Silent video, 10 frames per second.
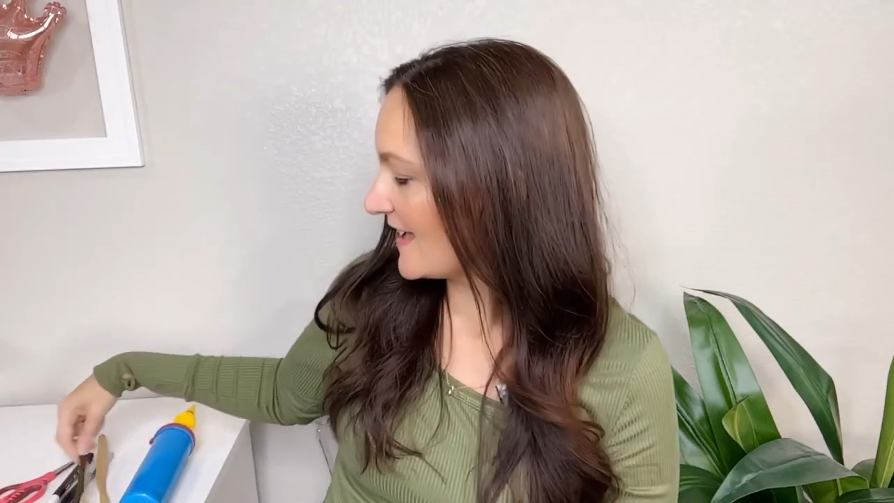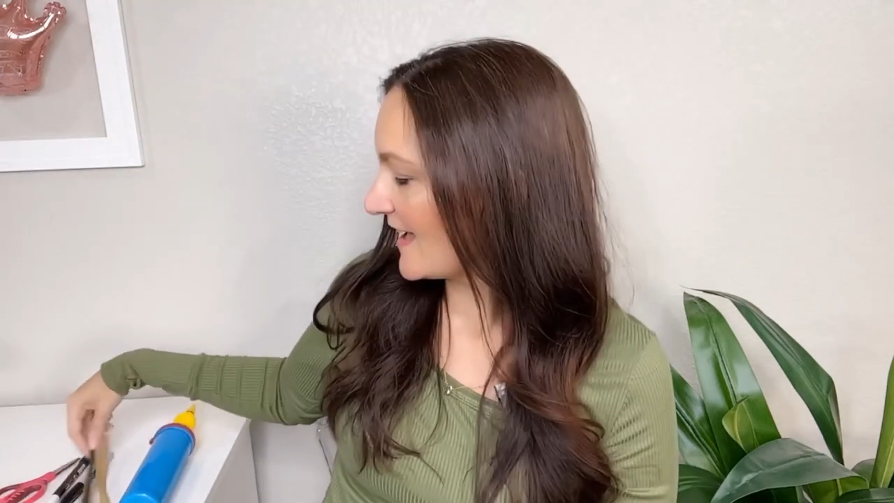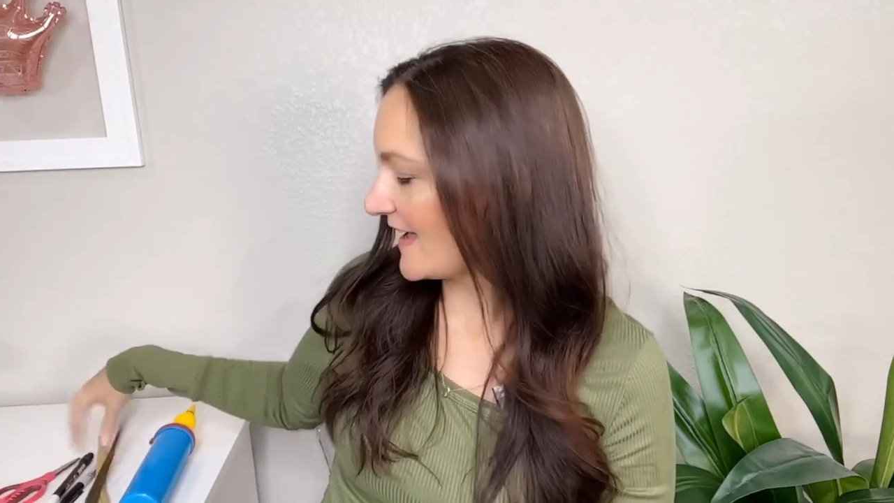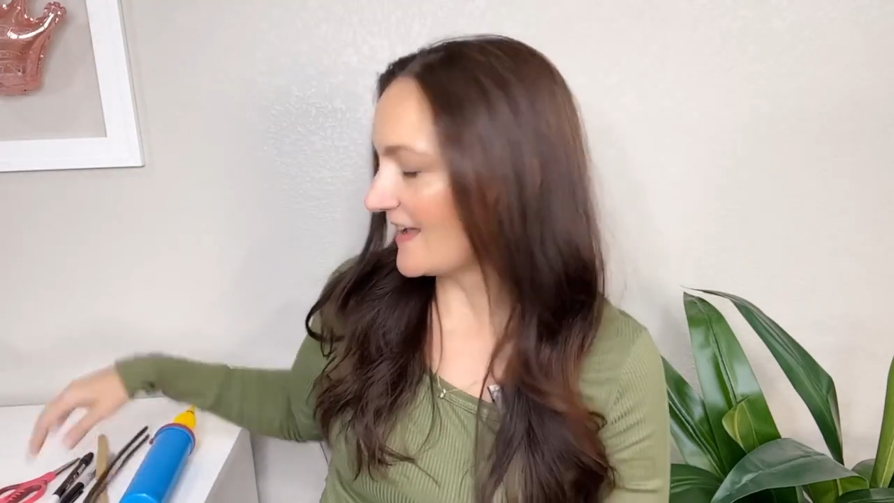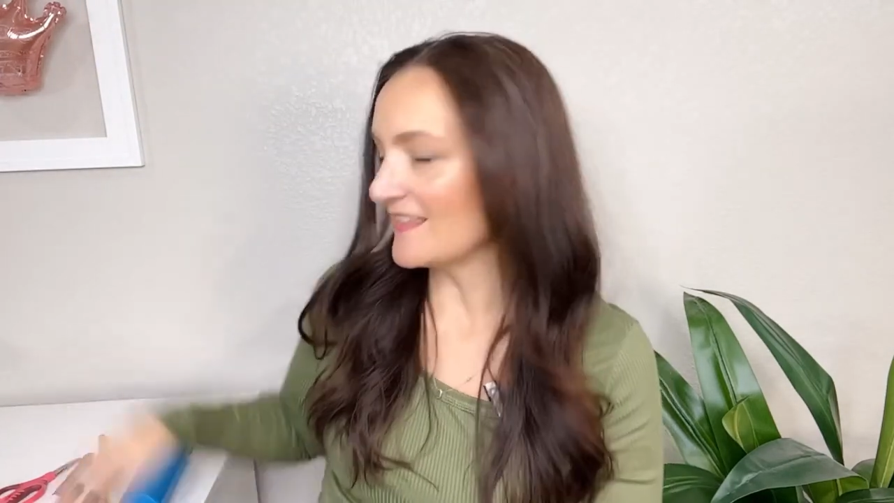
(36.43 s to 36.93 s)

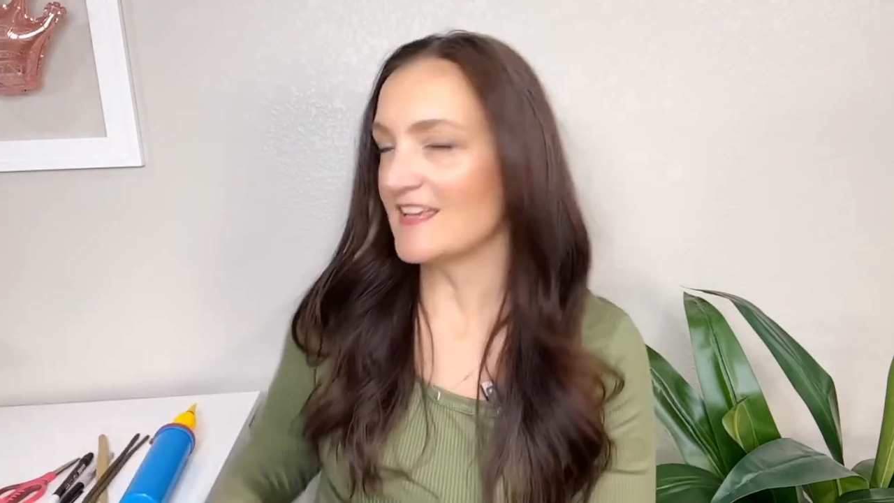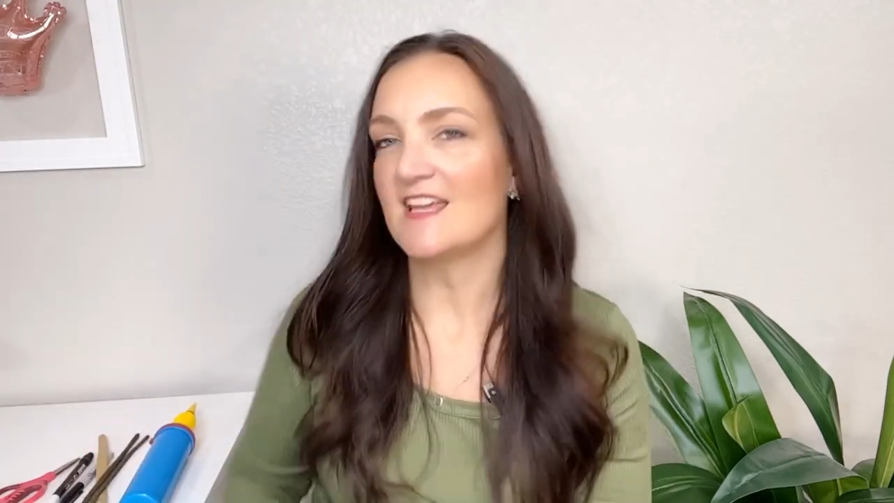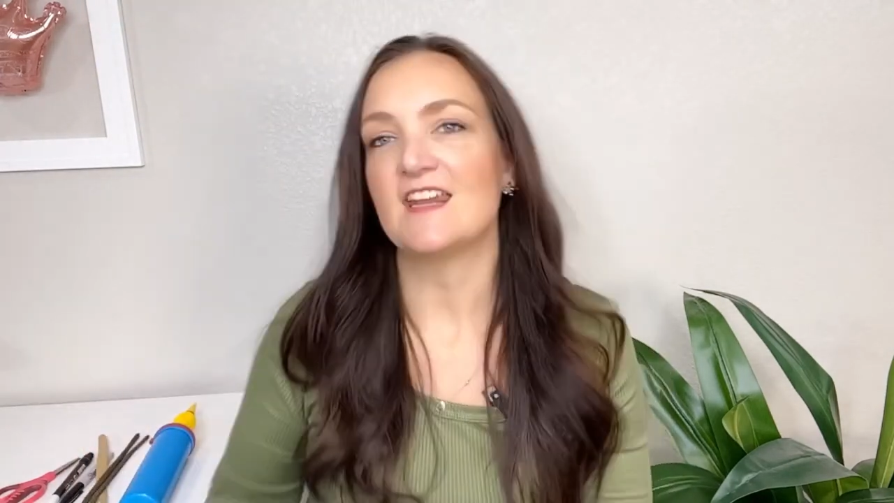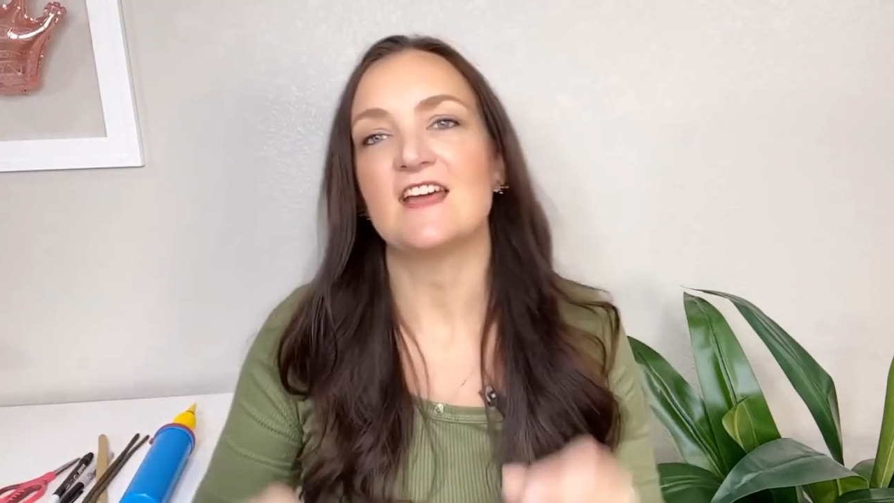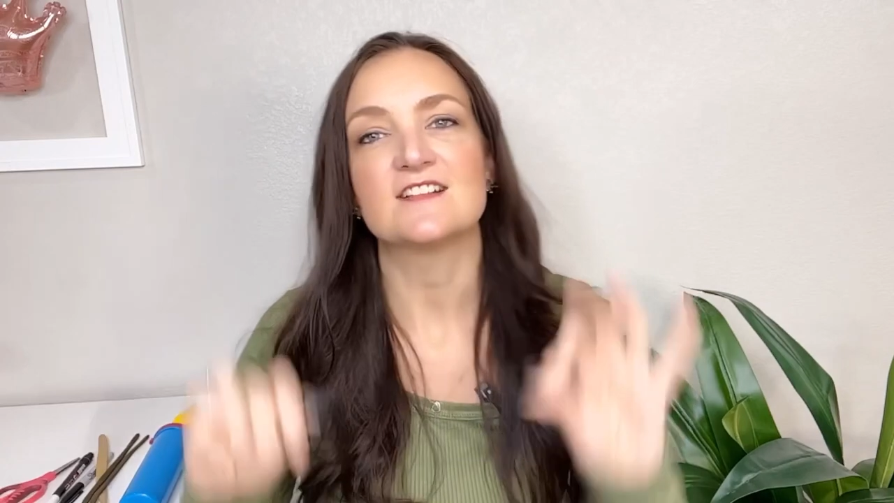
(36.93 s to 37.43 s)
And
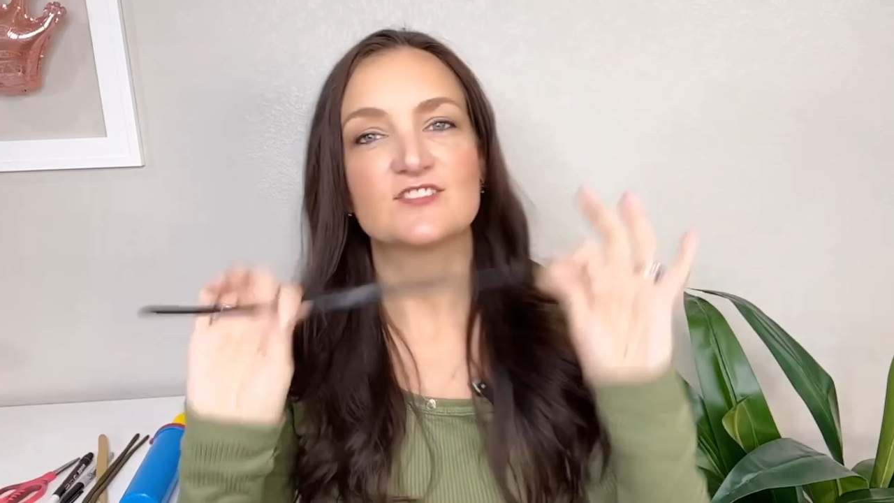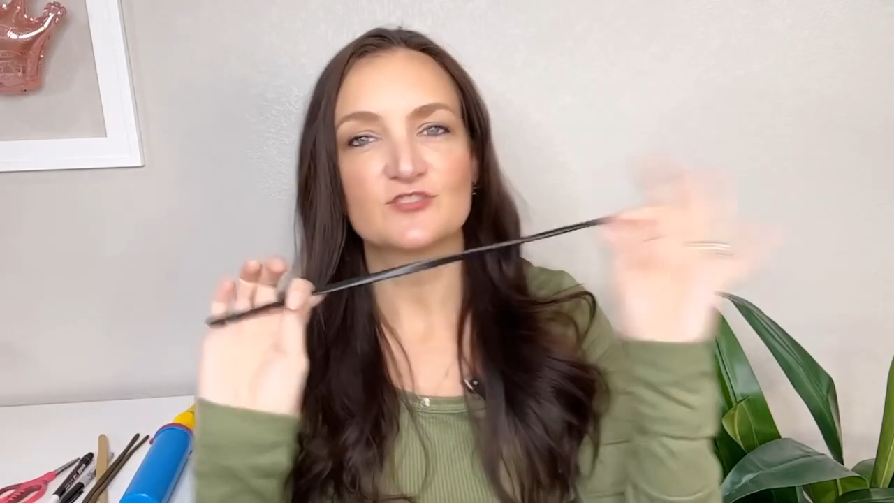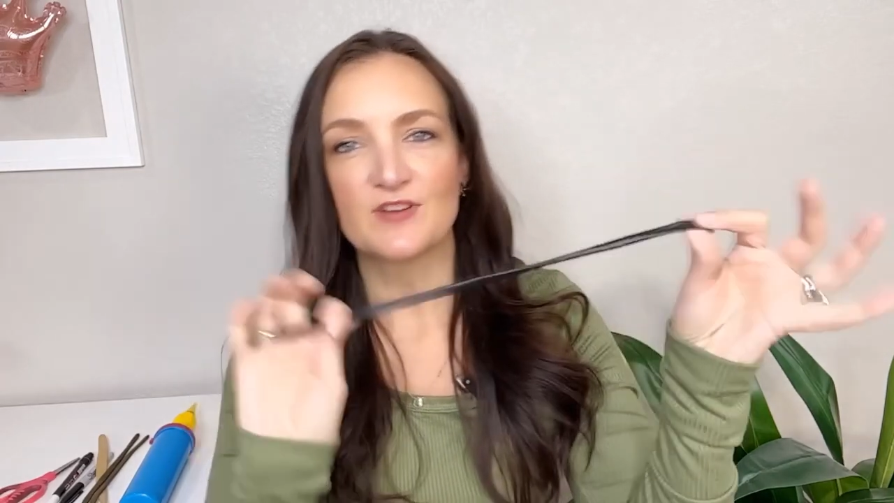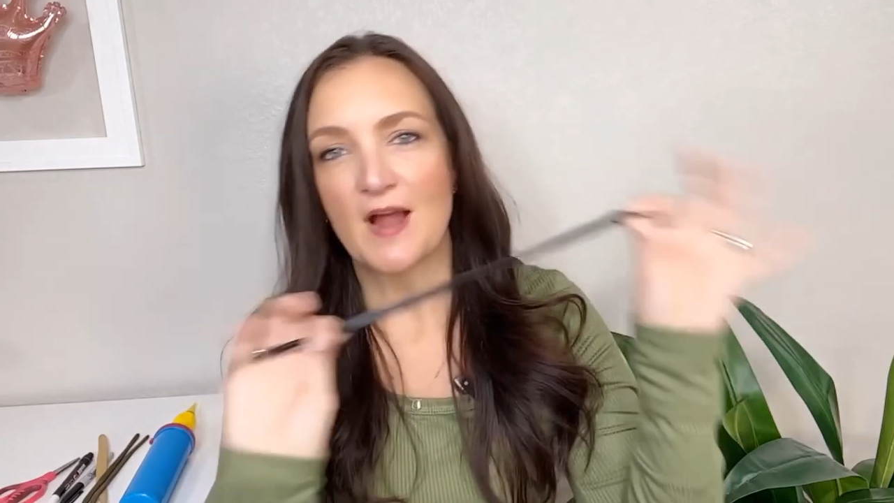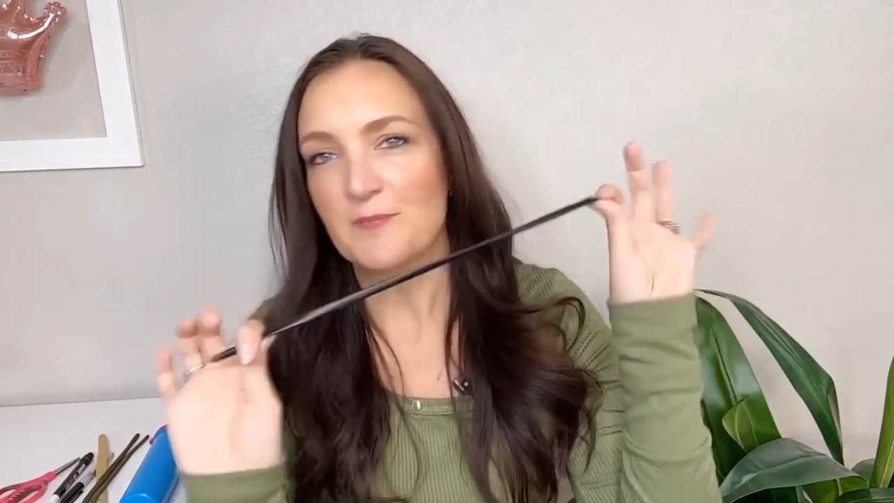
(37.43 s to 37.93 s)
then a
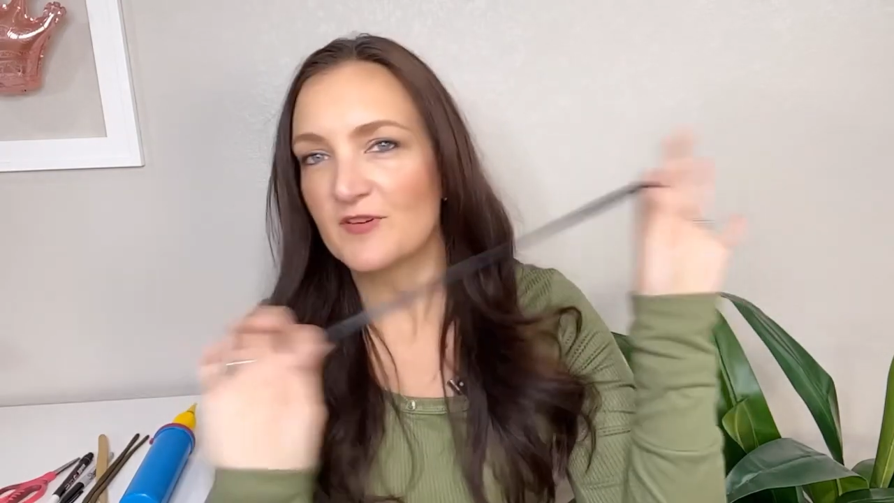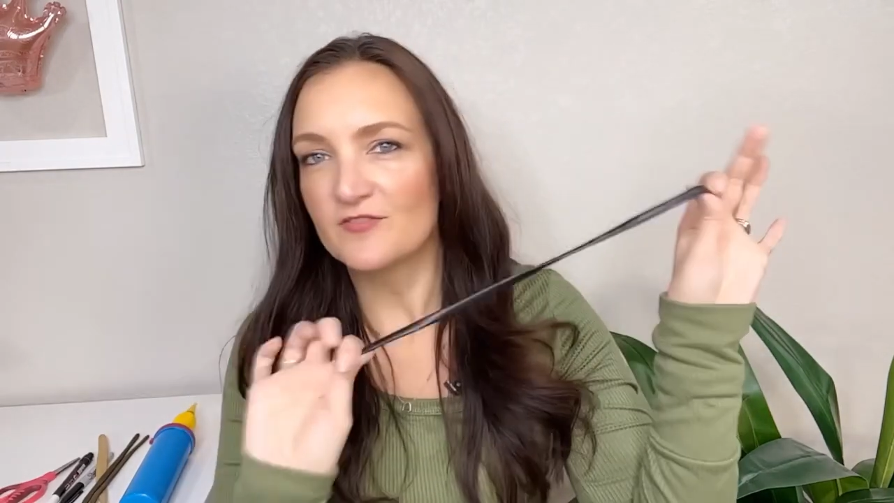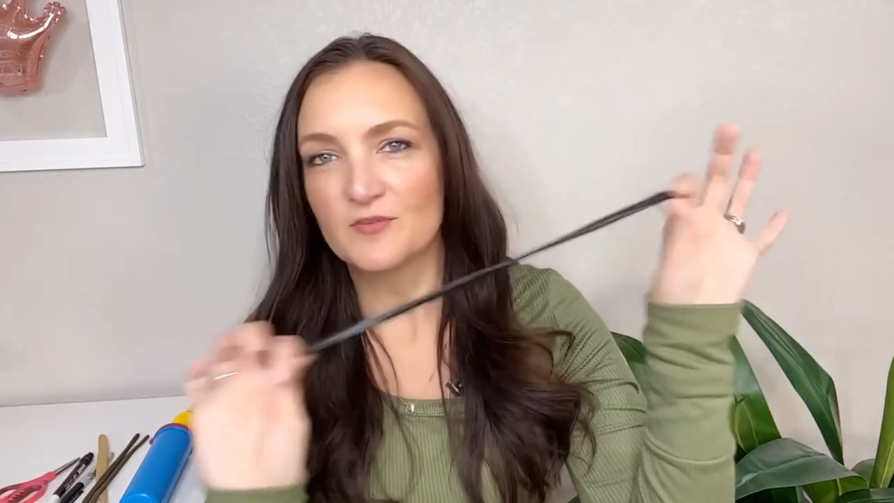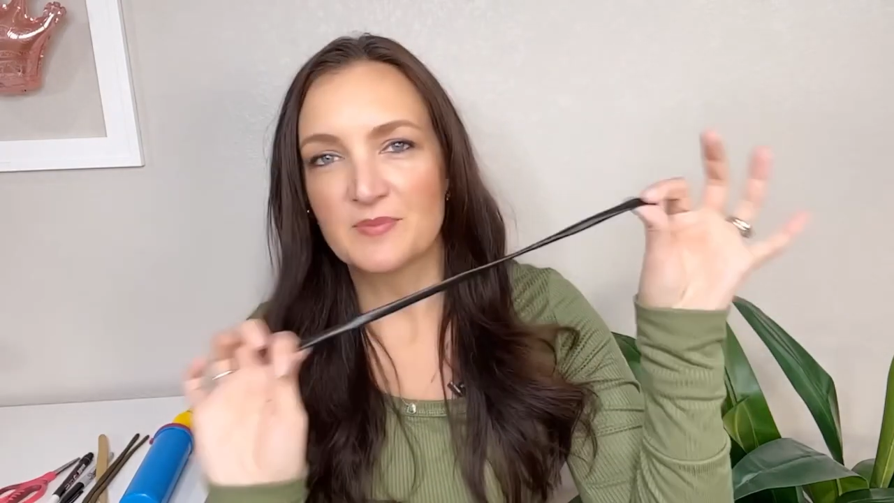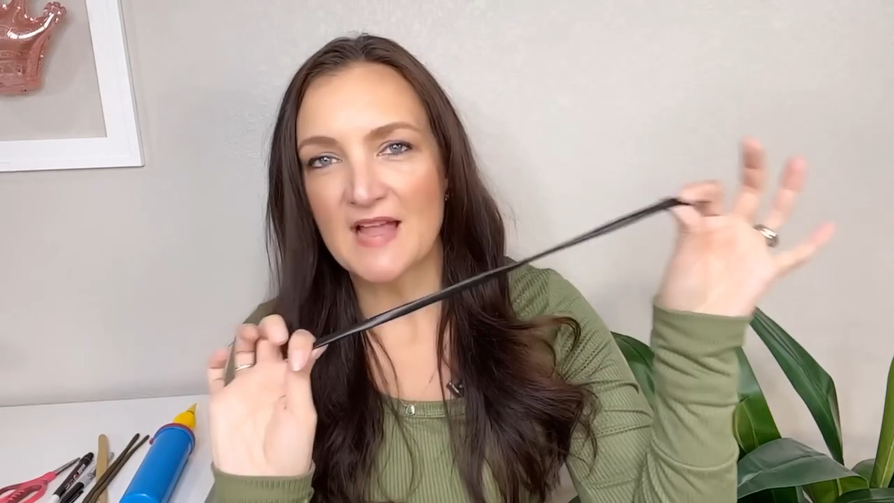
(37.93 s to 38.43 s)
scrap
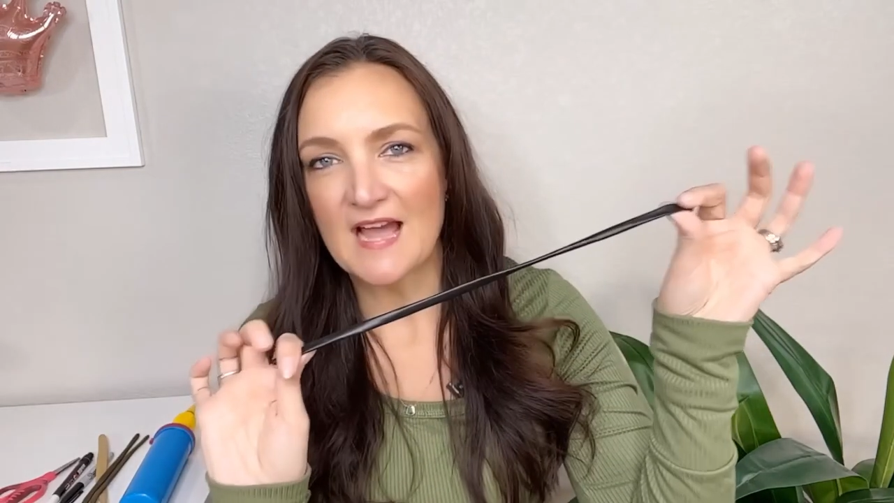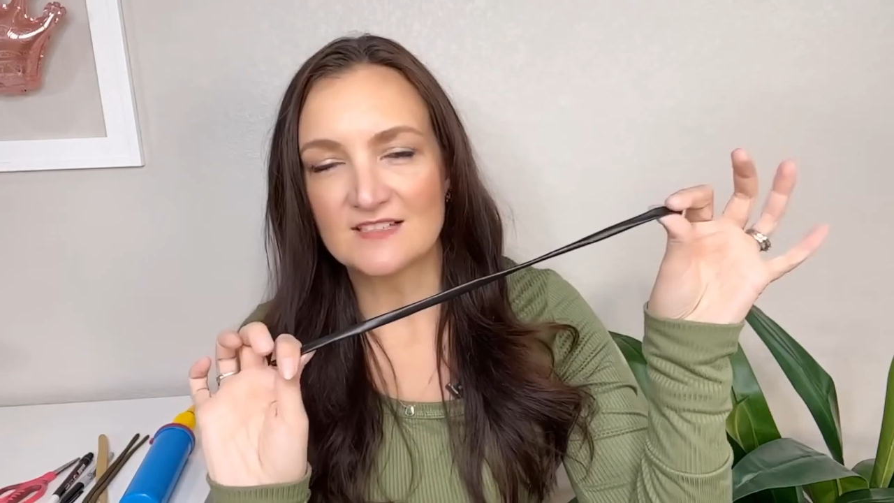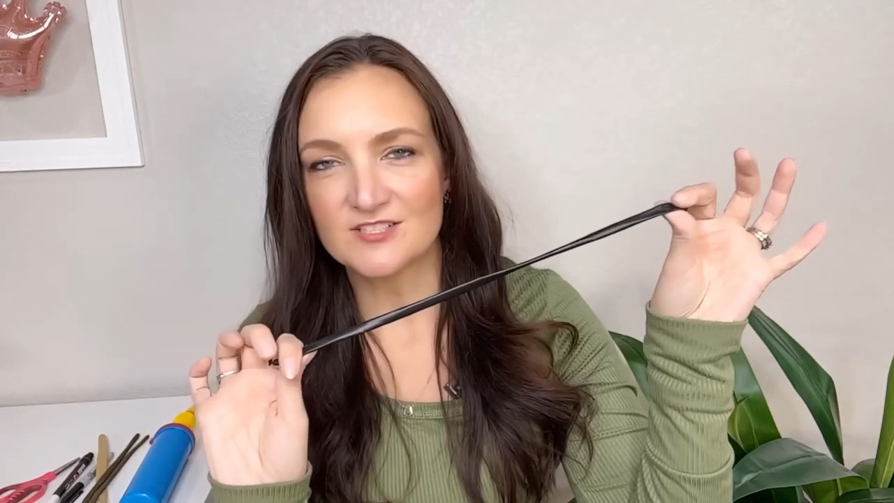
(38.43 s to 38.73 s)
of a black